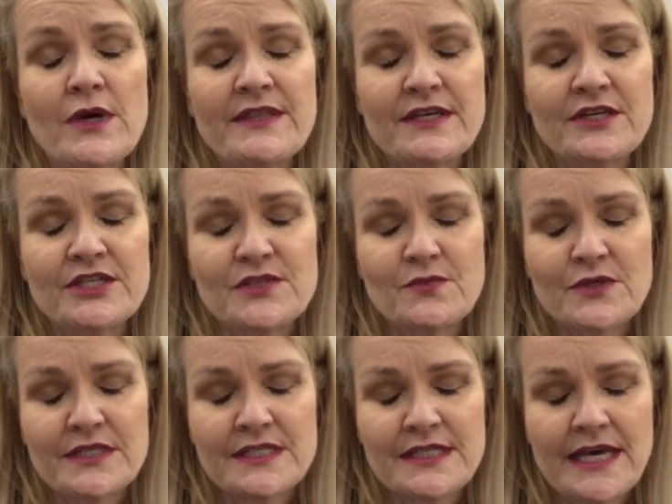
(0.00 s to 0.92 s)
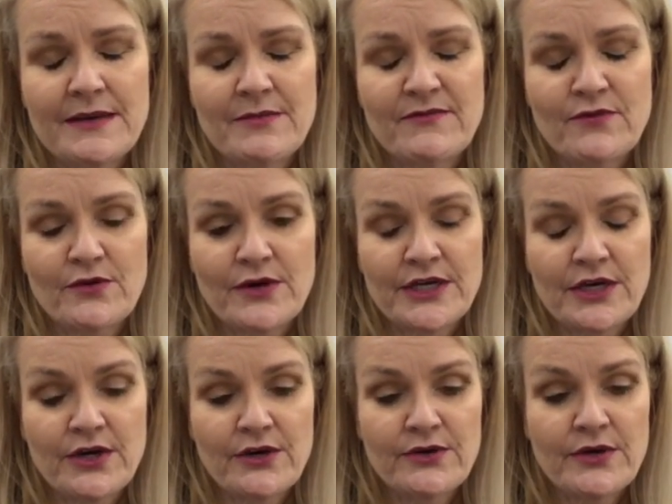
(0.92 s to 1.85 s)
one thing I just wanted to say before I
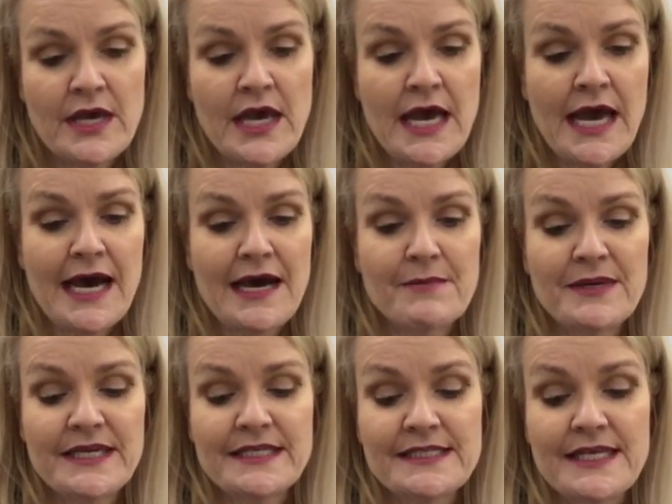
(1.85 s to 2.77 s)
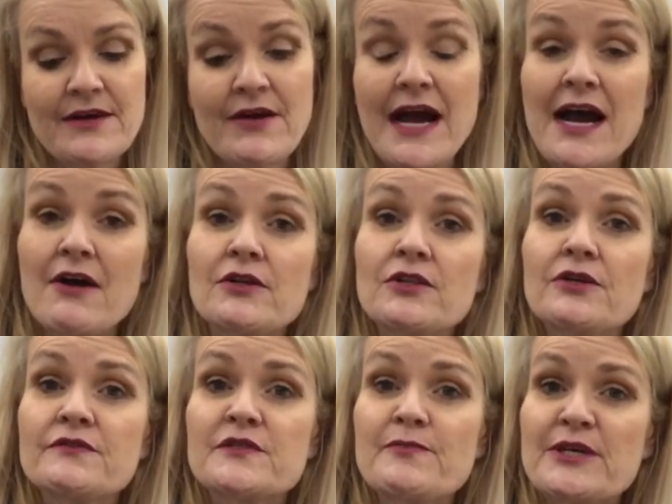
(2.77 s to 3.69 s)
go, is there are a lot
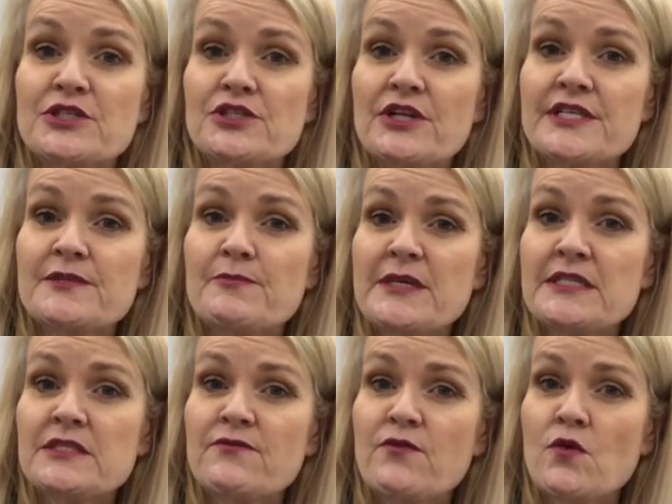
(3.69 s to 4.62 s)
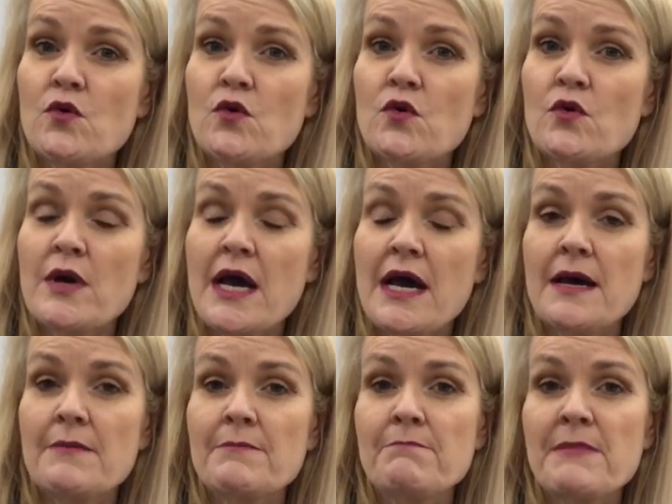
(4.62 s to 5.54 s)
of specialised bits for
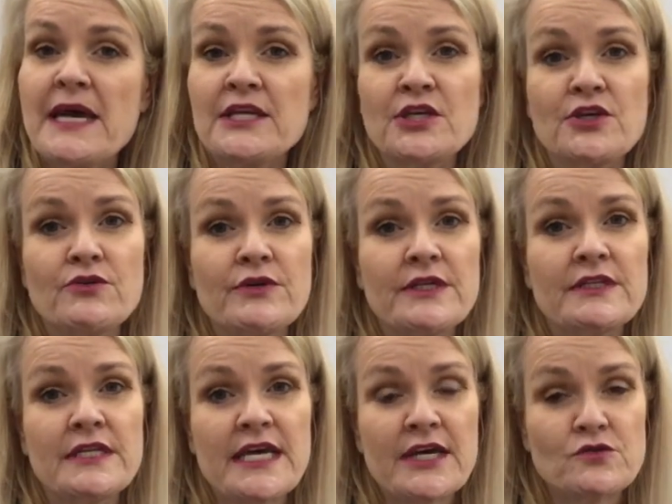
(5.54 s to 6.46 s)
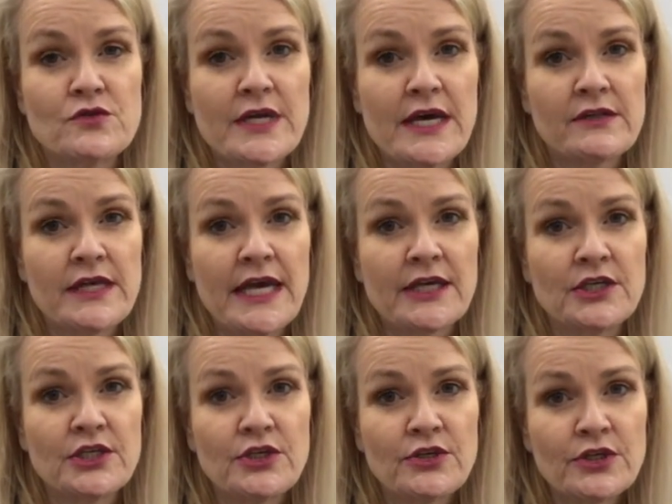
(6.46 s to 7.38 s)
manicuring the natural nail
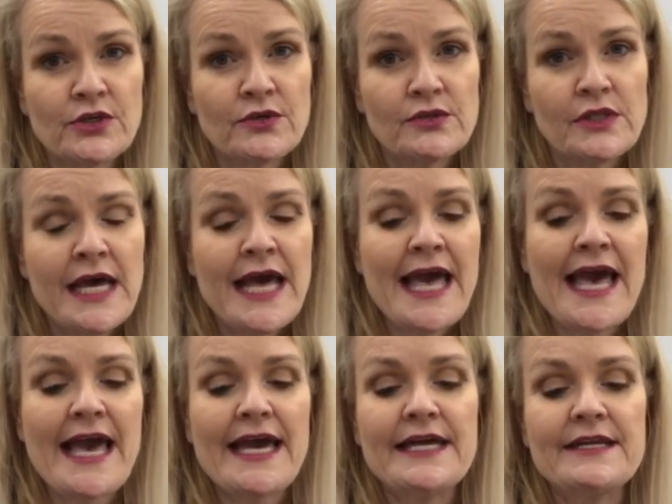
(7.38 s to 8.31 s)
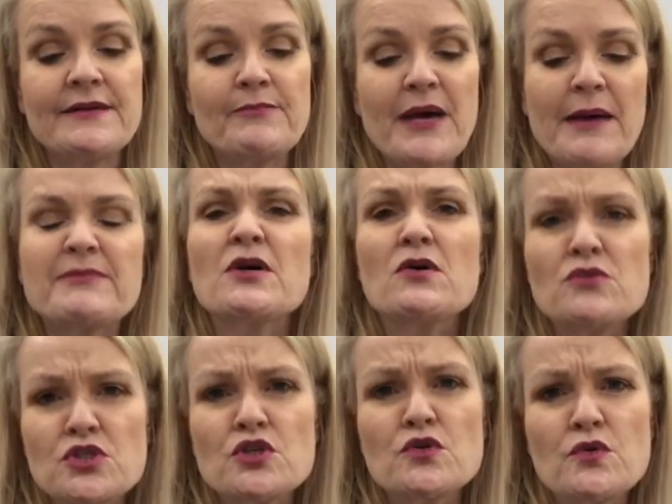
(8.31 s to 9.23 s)
and cuticle, and perhaps
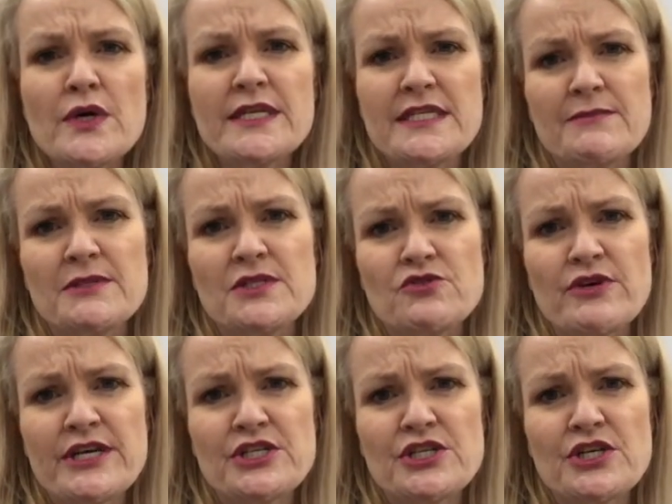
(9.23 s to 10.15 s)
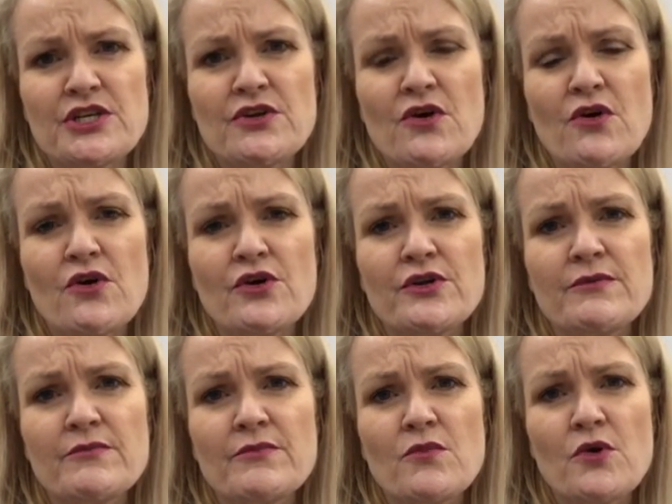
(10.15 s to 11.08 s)
I'll do a demonstration
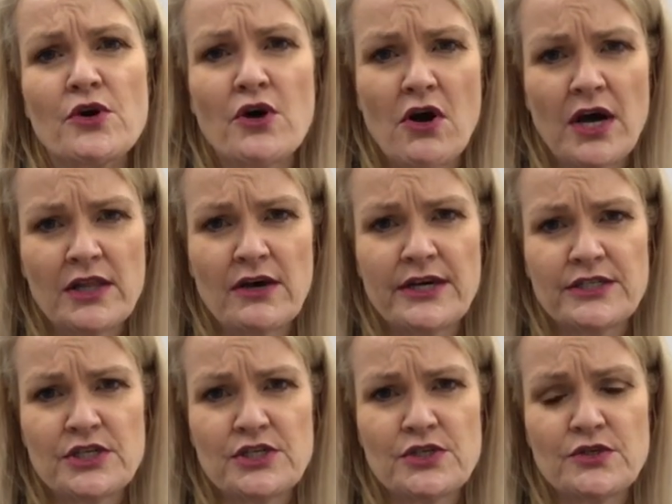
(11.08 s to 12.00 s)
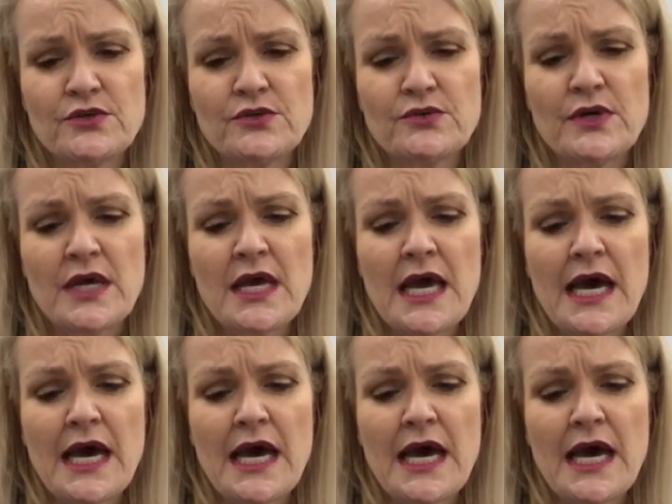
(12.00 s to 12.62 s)
on what I like to do